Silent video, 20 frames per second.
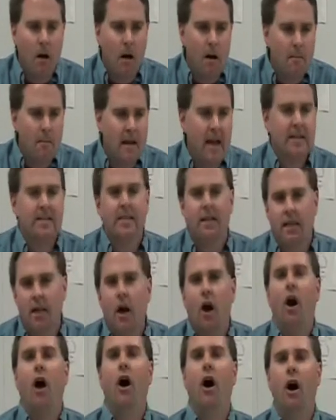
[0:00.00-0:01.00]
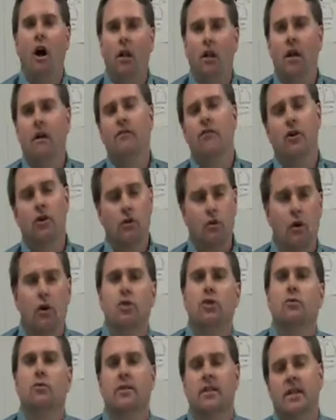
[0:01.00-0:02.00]
basically all of the
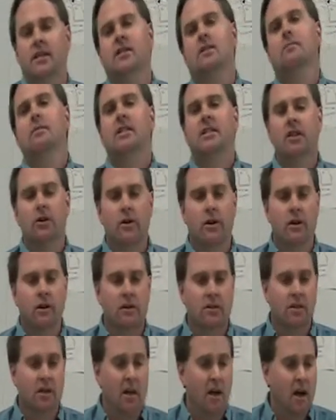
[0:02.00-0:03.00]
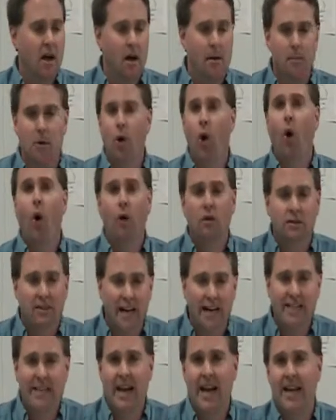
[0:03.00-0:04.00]
corrosion-resistant materials. Gold,
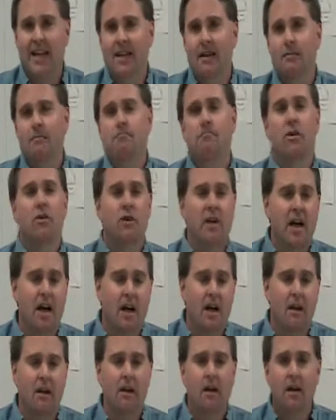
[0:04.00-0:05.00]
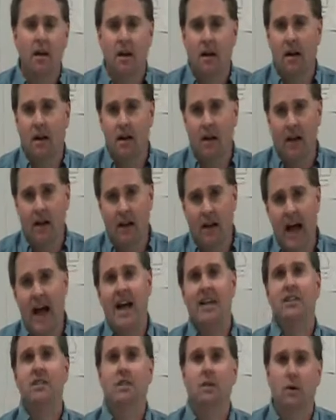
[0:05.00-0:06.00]
titanium, Monel,
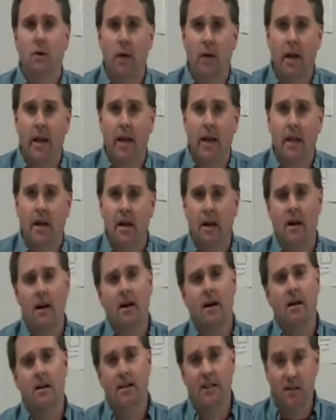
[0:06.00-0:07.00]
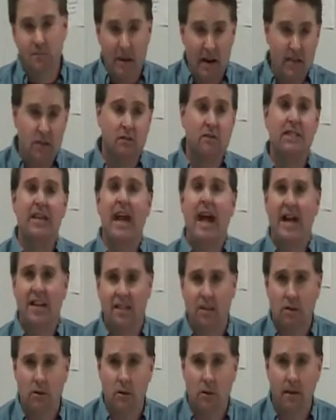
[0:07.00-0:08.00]
Hastelloy, specialty
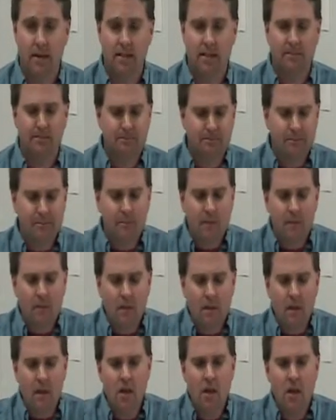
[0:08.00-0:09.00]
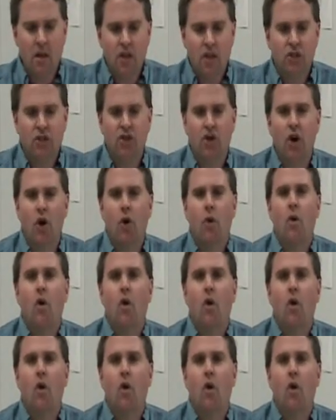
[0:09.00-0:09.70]
Hastelloys. So